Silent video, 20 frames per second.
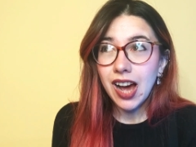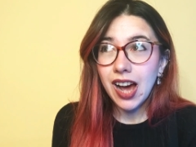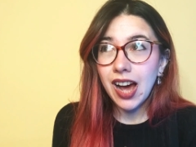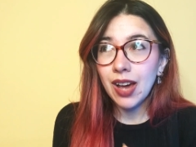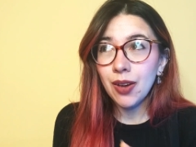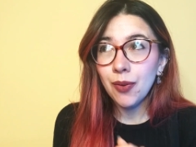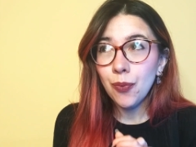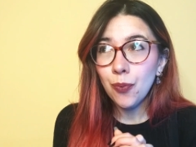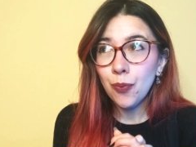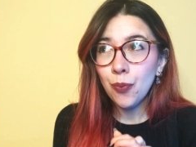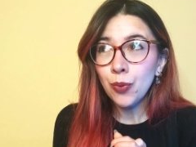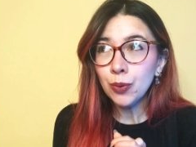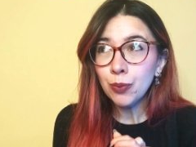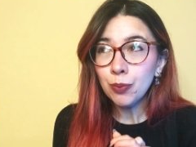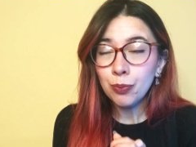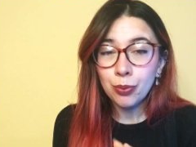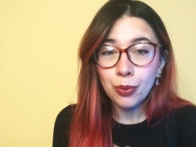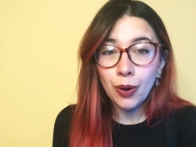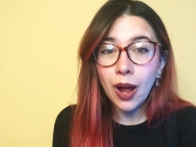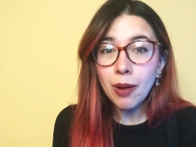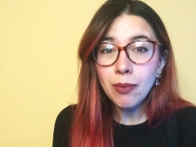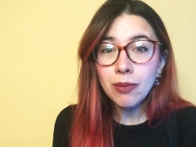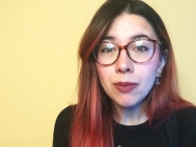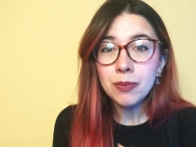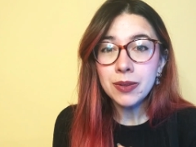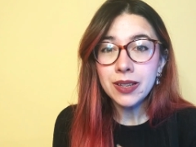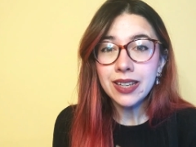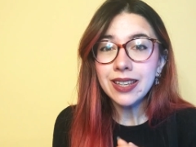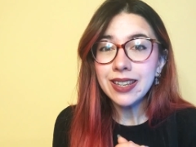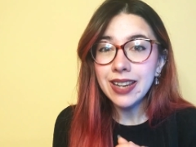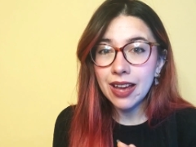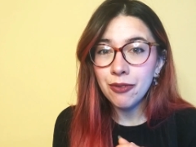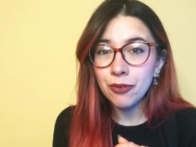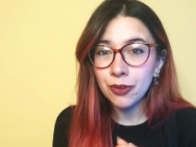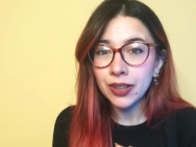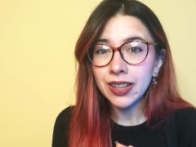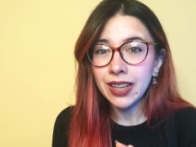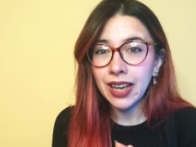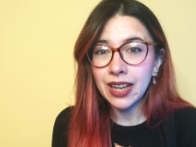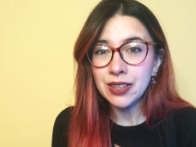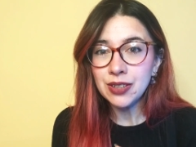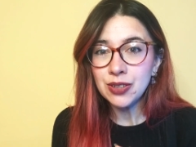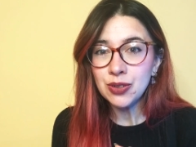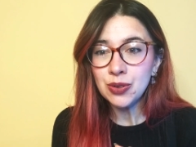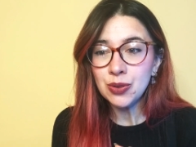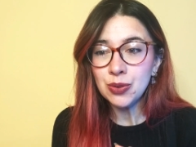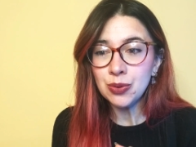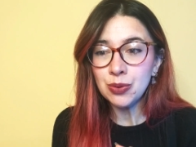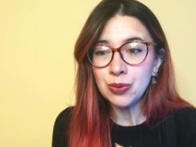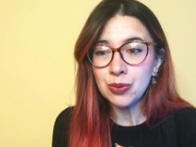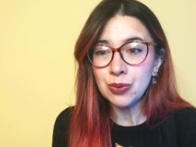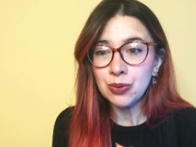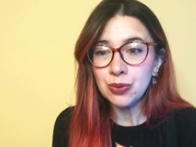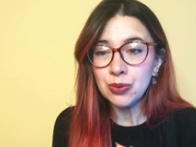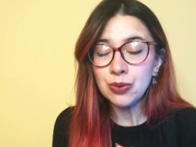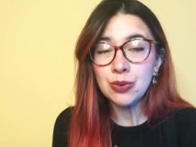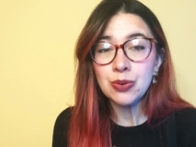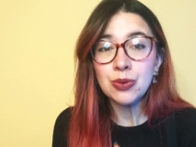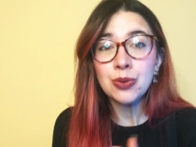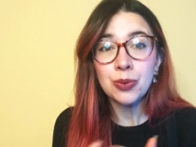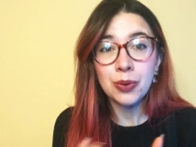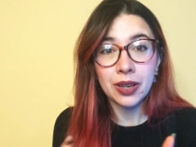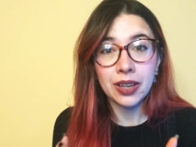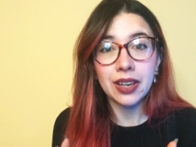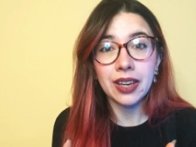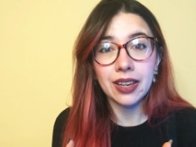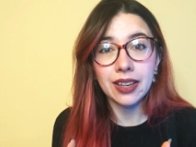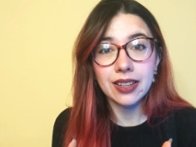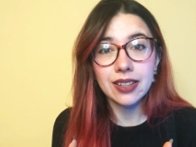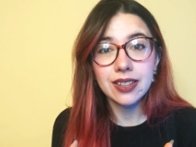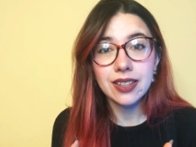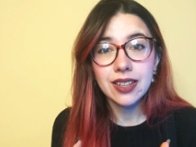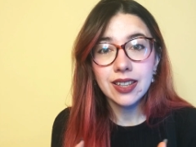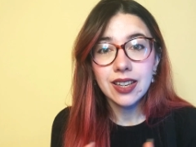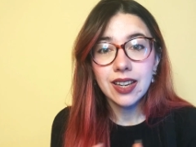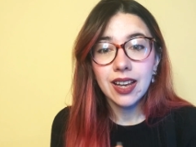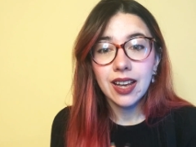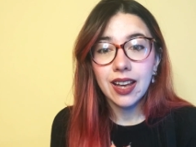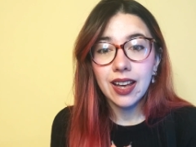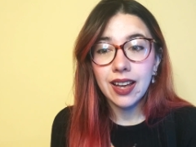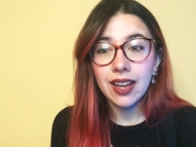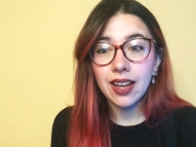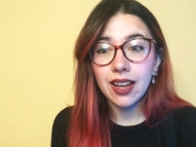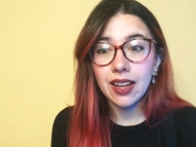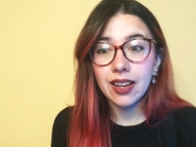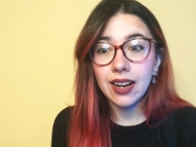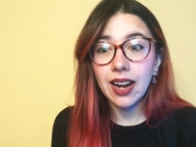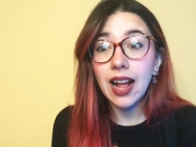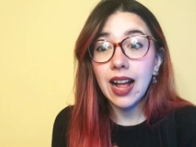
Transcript: I would probably never get to doing it. And